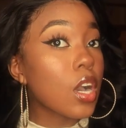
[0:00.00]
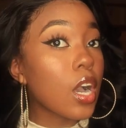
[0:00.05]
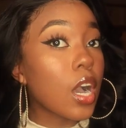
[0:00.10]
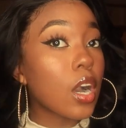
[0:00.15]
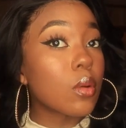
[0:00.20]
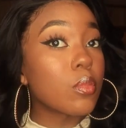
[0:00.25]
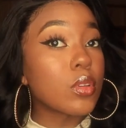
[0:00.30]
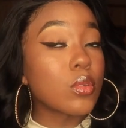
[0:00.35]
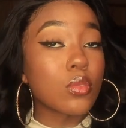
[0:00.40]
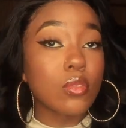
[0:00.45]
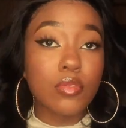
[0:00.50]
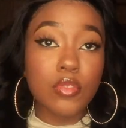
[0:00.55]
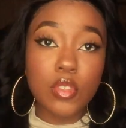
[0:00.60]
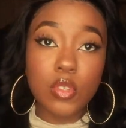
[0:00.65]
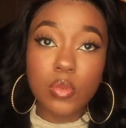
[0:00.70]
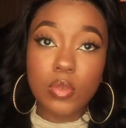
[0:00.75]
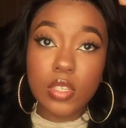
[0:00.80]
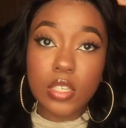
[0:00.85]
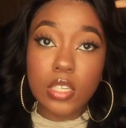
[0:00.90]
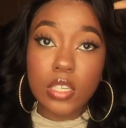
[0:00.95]
i'll be
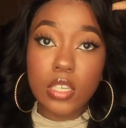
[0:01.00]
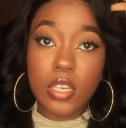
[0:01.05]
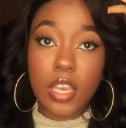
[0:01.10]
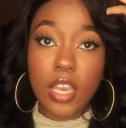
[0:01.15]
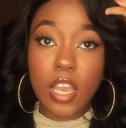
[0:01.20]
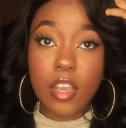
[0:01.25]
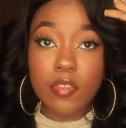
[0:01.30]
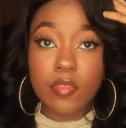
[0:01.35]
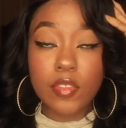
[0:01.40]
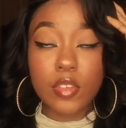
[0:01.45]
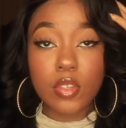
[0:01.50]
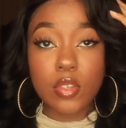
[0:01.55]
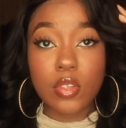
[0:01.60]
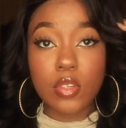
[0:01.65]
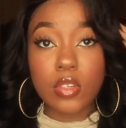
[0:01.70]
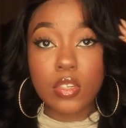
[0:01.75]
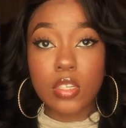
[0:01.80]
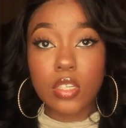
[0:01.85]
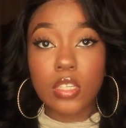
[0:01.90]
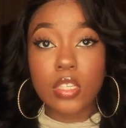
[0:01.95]
reviewing it
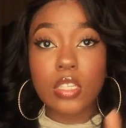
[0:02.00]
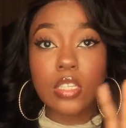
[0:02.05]
after